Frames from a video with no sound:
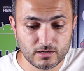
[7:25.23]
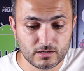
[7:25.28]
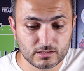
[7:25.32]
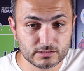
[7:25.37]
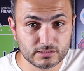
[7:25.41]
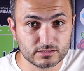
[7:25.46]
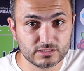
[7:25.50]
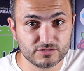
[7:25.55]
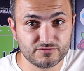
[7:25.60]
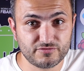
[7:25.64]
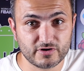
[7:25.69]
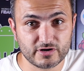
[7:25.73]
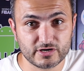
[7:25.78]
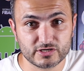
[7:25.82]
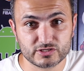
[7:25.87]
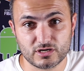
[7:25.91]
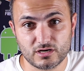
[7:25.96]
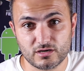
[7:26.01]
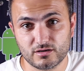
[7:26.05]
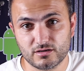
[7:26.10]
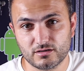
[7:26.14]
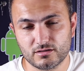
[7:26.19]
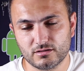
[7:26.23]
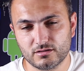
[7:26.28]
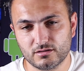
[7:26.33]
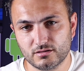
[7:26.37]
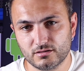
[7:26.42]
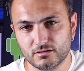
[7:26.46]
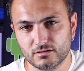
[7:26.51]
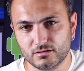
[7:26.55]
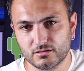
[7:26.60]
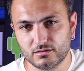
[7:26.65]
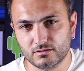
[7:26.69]
the
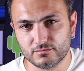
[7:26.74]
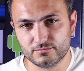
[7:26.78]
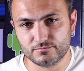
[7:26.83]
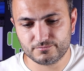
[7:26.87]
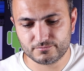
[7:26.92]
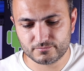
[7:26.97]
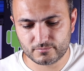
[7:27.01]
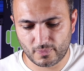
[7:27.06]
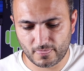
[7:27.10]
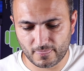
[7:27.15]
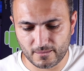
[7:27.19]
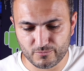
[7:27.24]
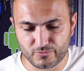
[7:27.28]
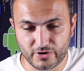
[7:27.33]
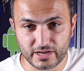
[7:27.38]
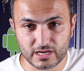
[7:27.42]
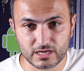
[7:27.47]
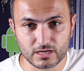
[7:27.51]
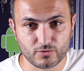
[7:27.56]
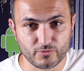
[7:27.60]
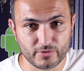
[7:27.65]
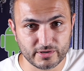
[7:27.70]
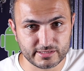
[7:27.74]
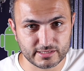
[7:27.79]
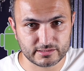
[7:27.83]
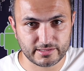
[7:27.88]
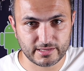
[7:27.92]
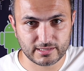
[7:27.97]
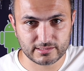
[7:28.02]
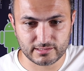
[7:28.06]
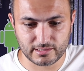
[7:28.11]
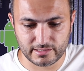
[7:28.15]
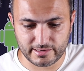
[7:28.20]
differential breaker will
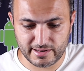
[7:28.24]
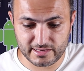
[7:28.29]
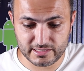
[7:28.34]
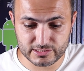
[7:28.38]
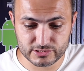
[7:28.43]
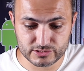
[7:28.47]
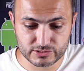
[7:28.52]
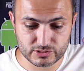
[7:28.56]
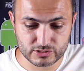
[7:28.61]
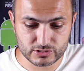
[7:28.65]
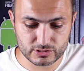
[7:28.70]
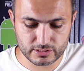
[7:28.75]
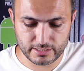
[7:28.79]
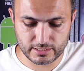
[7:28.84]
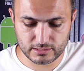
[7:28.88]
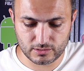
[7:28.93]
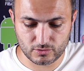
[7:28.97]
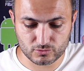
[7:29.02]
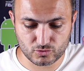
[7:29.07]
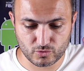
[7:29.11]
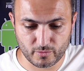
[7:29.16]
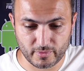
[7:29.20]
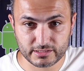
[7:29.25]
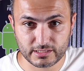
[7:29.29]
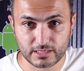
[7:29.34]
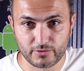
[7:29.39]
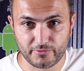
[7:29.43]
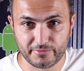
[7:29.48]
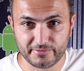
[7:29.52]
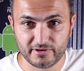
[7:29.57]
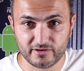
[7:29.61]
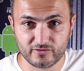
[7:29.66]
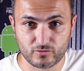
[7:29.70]
detect the leakage and
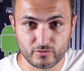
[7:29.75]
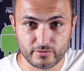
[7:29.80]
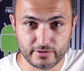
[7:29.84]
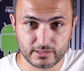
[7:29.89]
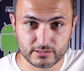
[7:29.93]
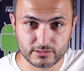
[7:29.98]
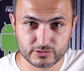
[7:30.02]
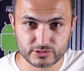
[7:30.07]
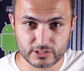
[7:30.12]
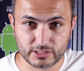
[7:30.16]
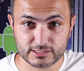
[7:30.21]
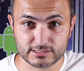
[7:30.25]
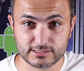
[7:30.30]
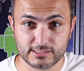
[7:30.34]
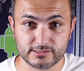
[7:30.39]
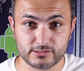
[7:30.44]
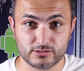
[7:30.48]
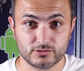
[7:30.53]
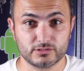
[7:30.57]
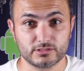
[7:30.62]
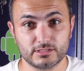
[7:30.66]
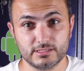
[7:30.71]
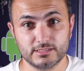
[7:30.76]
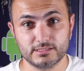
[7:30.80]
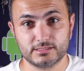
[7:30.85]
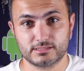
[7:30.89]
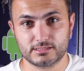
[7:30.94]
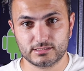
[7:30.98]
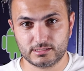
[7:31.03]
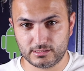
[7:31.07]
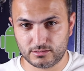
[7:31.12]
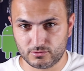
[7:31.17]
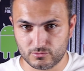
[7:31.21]
automatically disconnect the charging station.
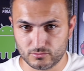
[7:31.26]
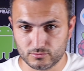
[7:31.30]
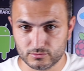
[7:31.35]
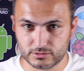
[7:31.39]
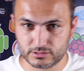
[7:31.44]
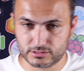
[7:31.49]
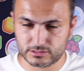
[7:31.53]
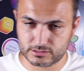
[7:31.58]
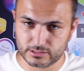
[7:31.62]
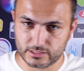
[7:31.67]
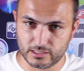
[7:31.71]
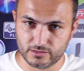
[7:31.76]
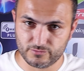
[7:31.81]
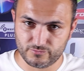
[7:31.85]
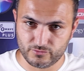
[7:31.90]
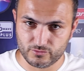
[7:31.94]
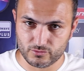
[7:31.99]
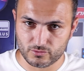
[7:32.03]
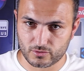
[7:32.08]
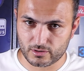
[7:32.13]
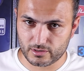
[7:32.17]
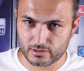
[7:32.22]
This could save your